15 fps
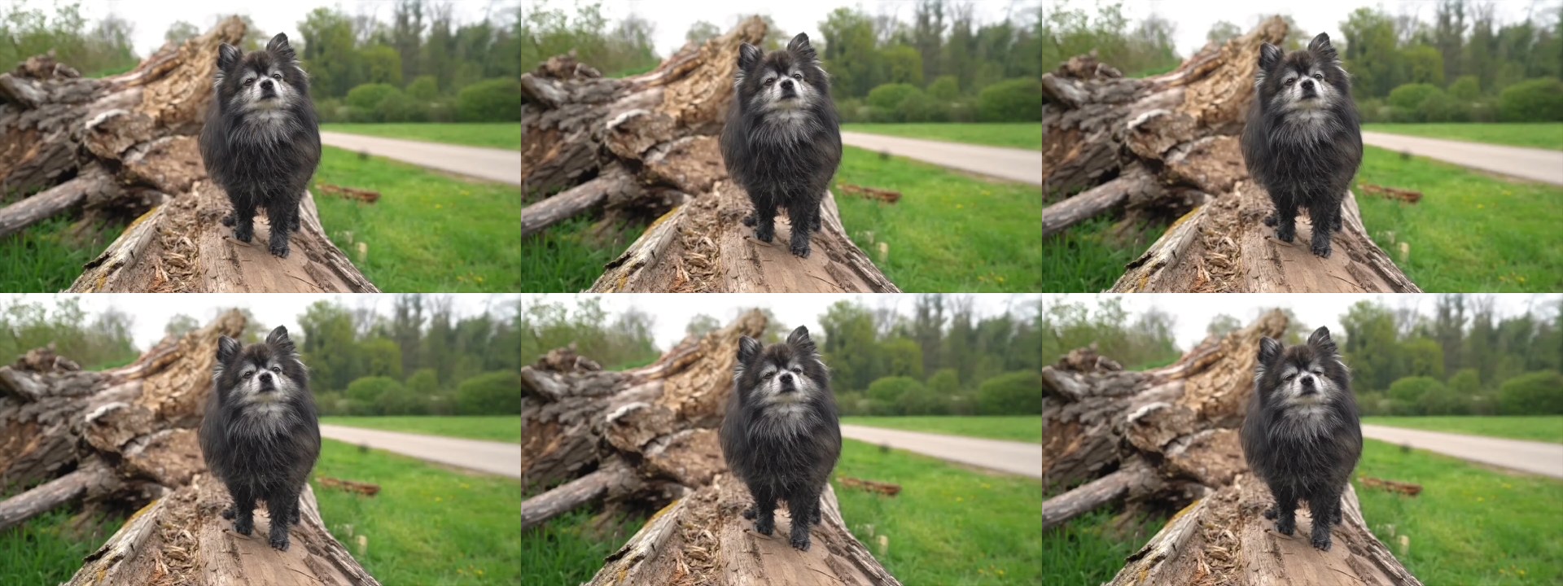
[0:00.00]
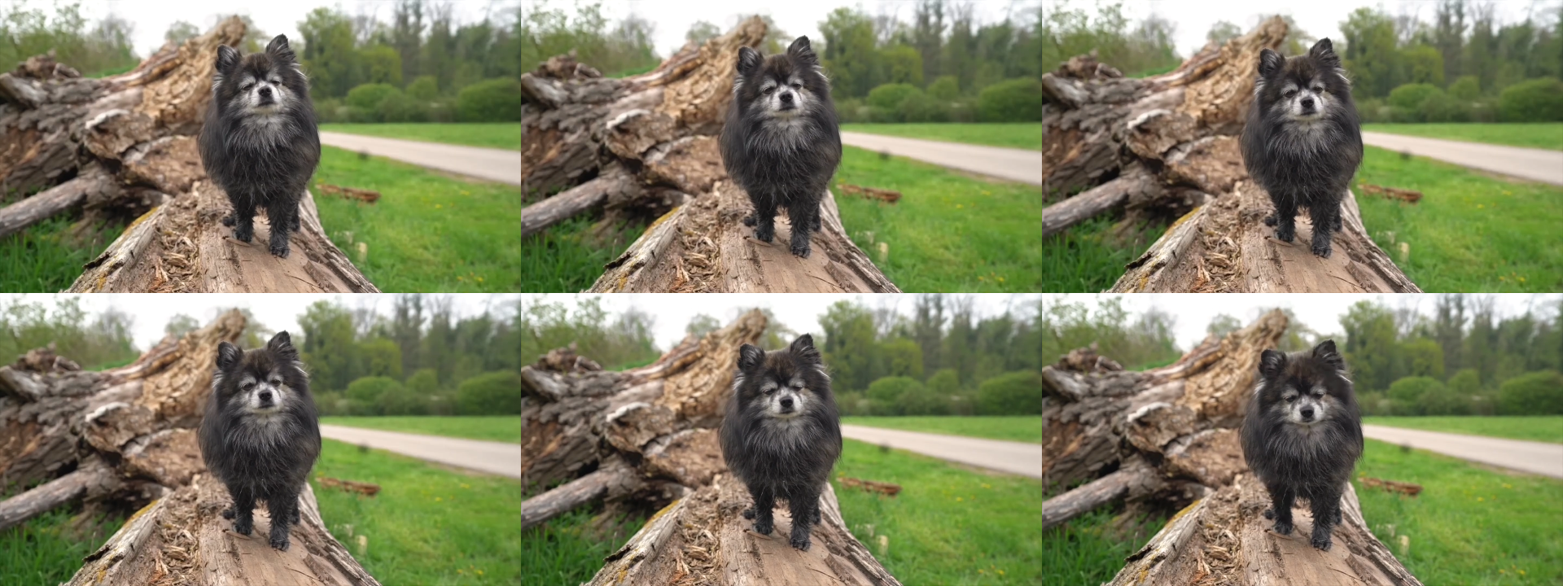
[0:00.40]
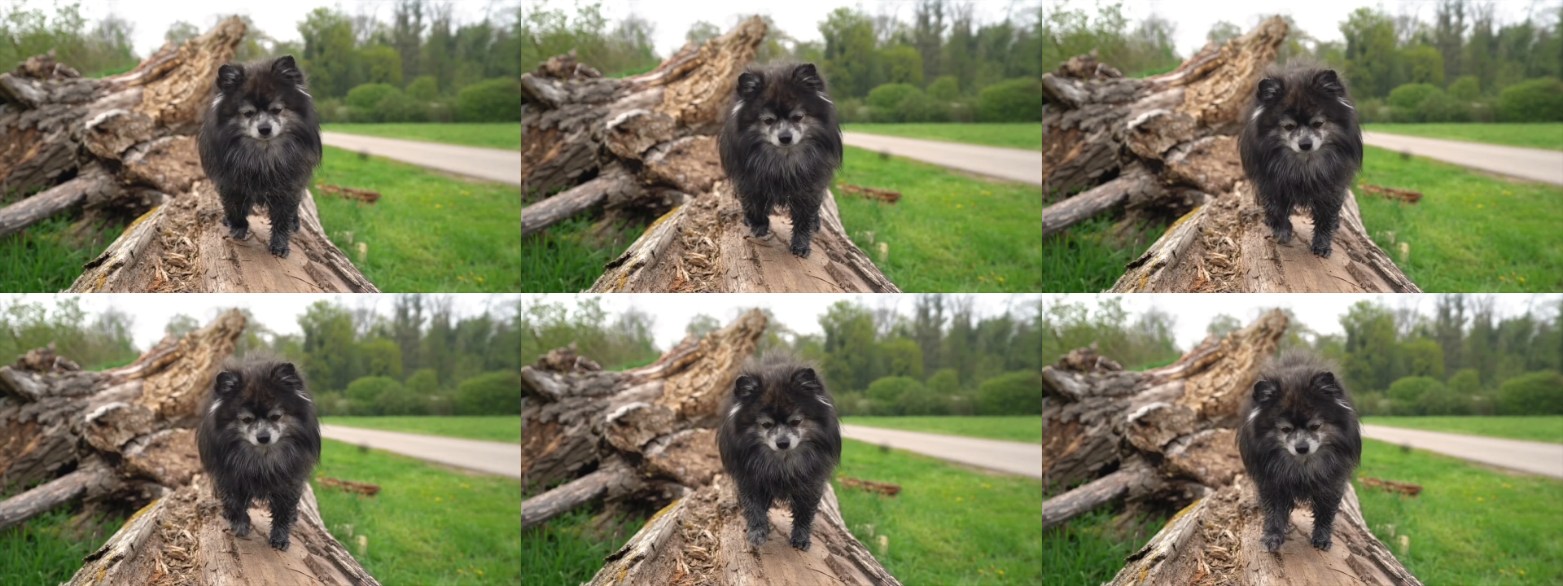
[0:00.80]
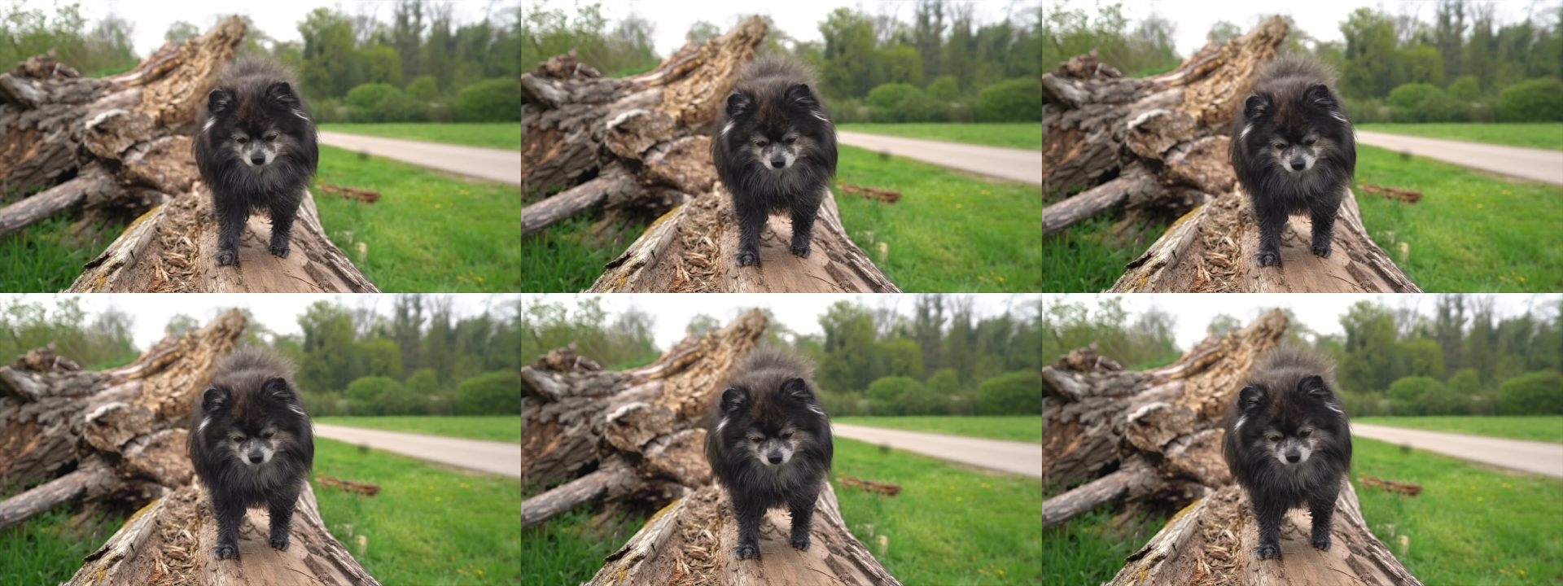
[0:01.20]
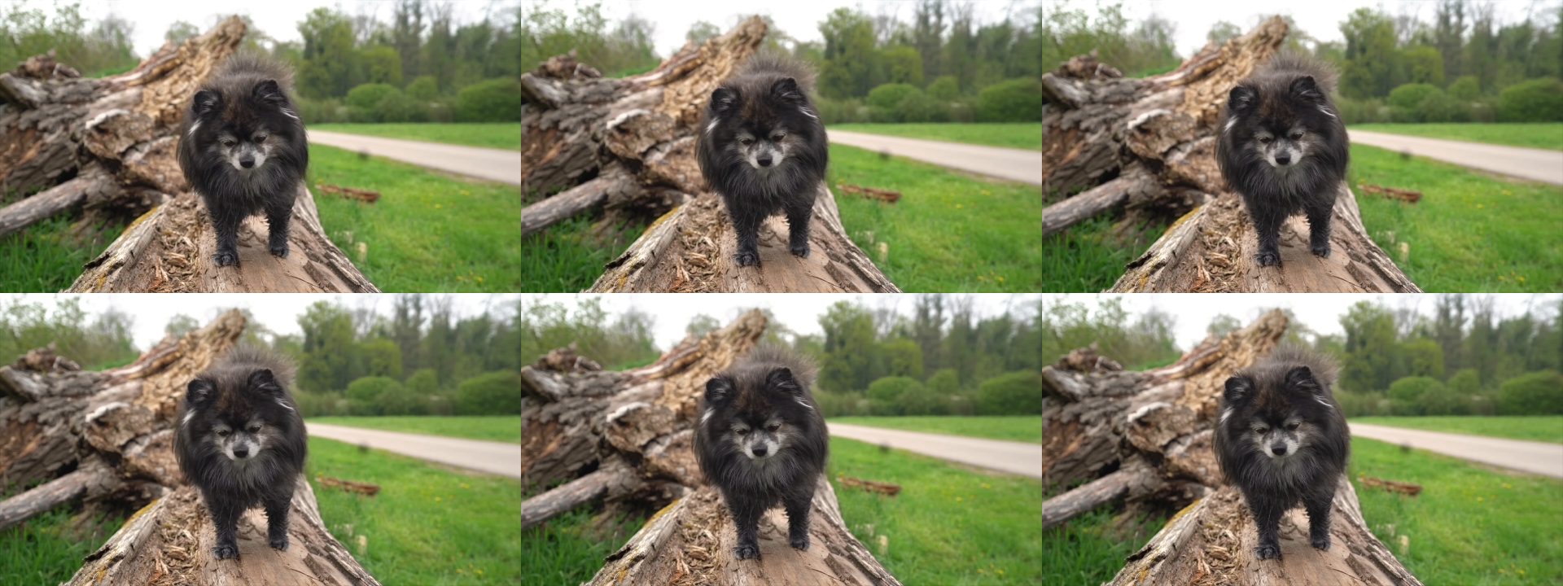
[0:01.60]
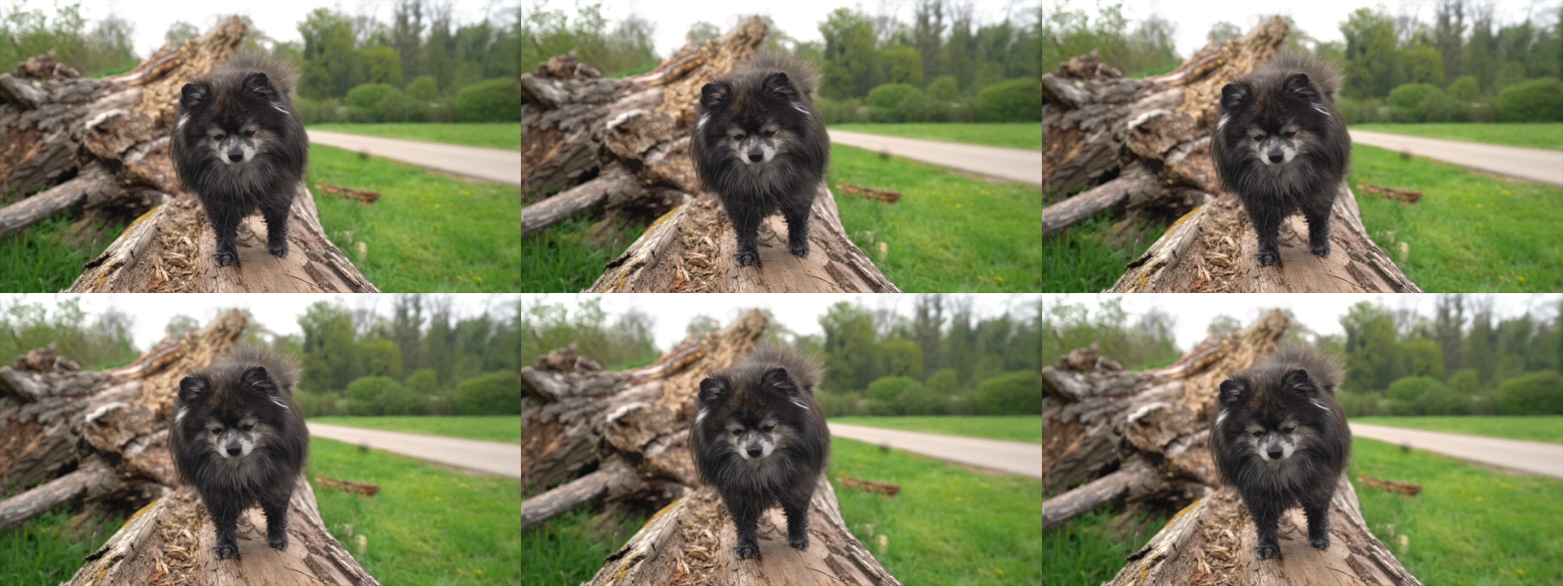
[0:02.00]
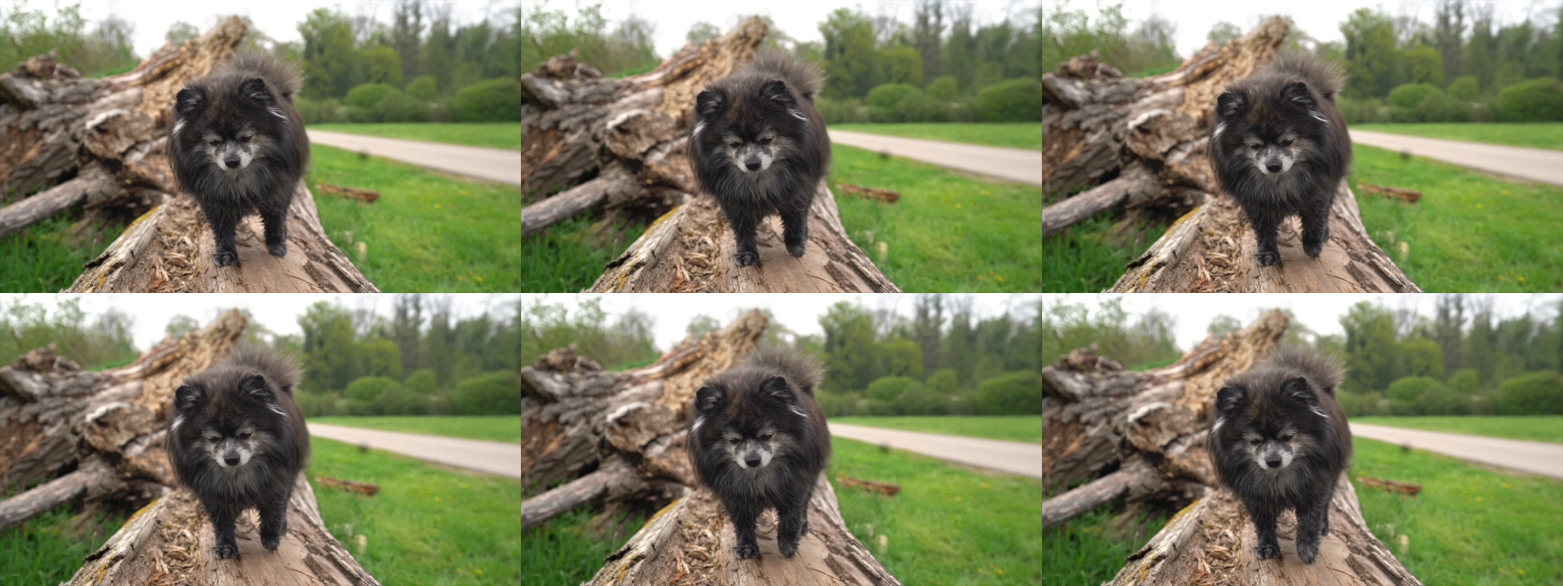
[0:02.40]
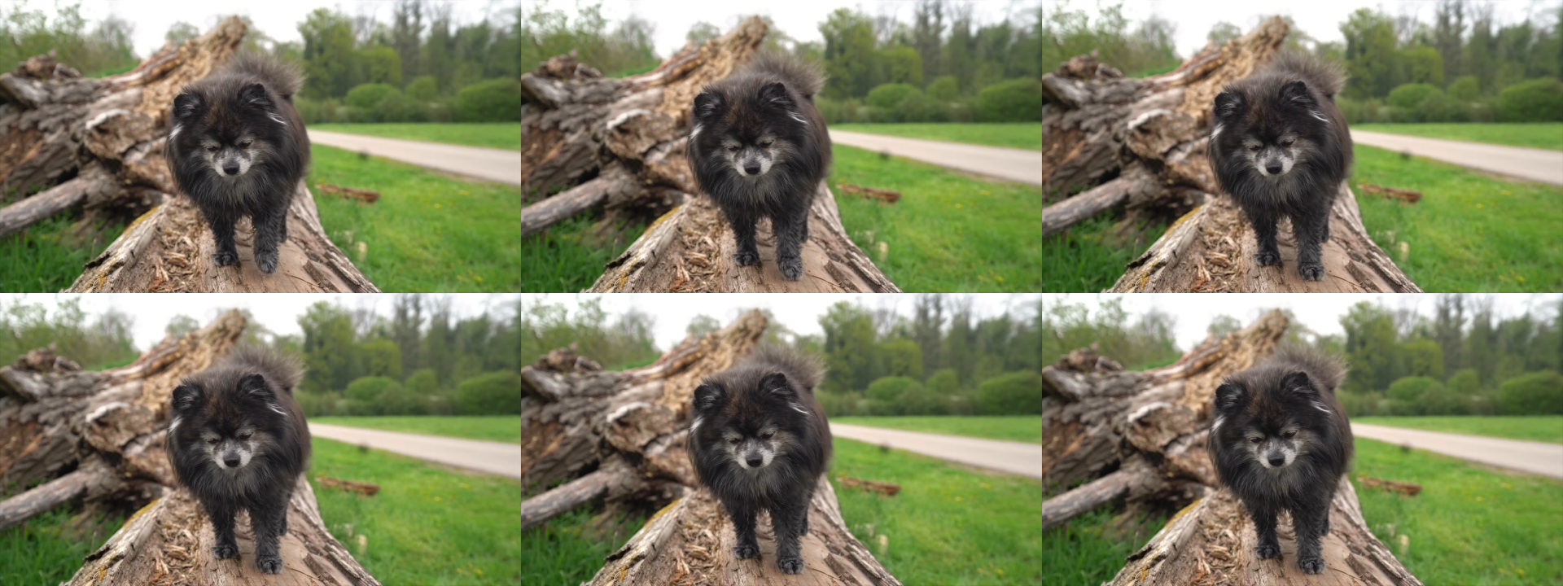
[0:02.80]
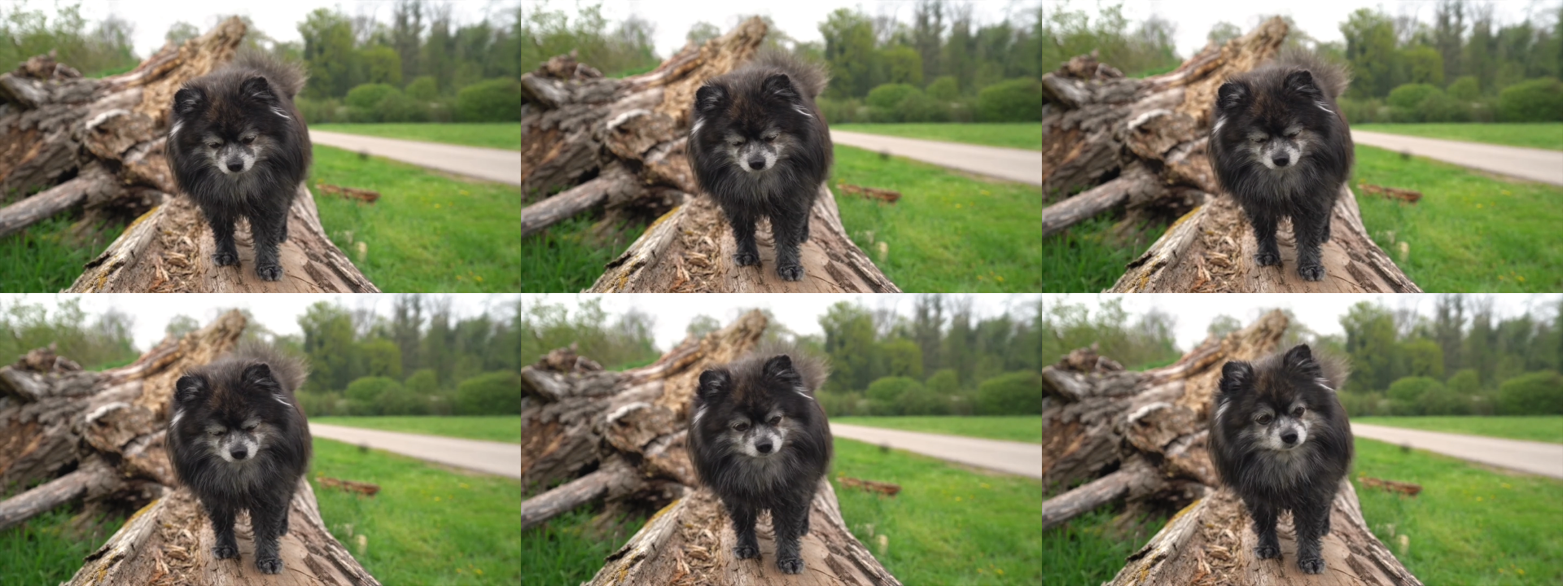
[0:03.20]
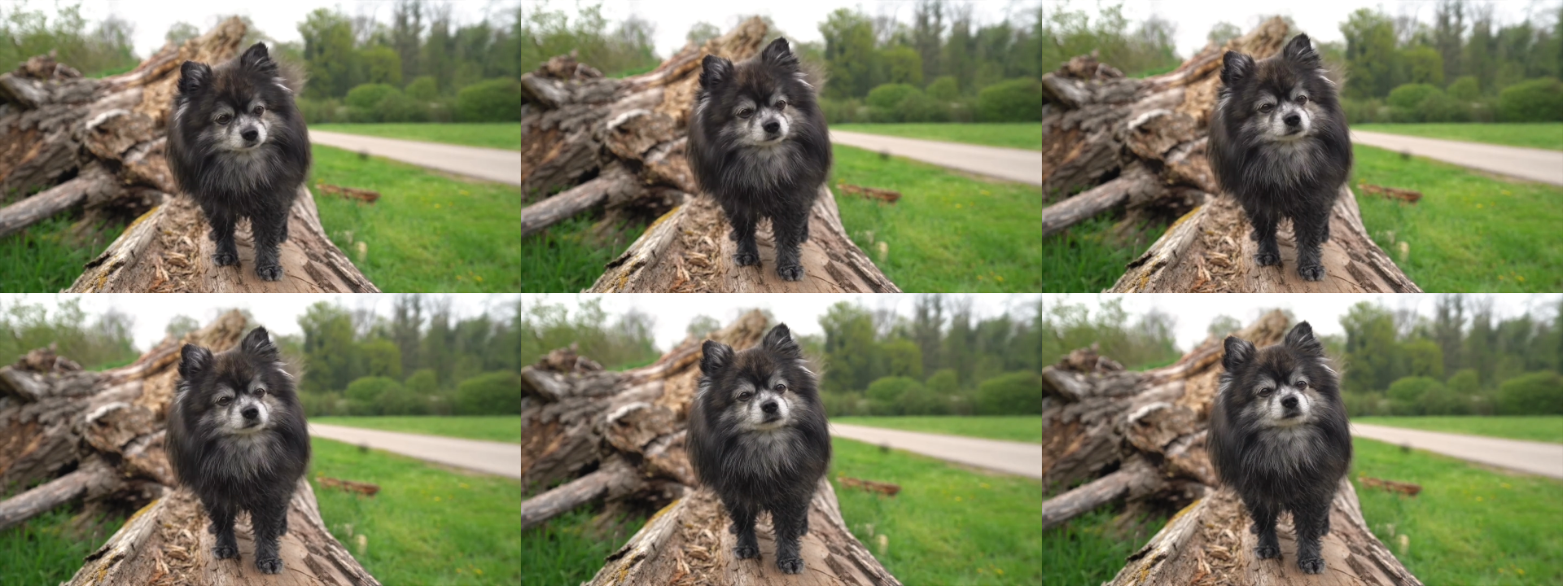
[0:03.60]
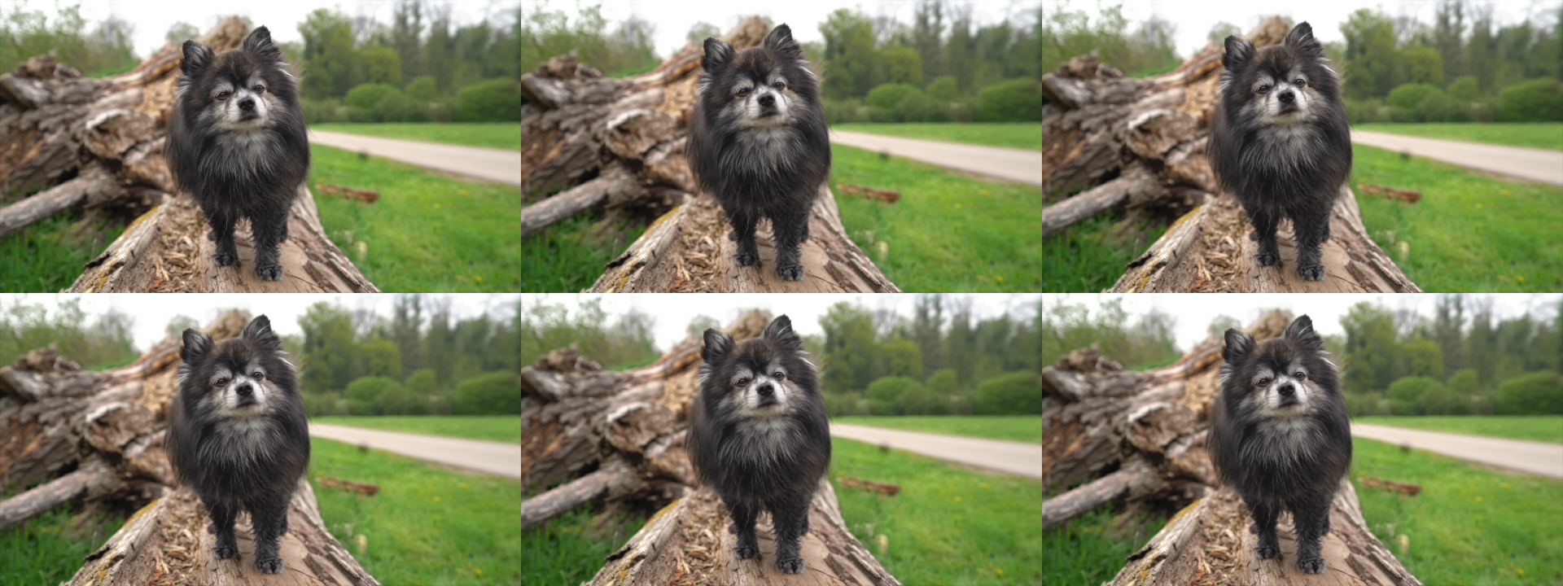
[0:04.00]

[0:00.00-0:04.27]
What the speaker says: Nobody's mouth can be seen.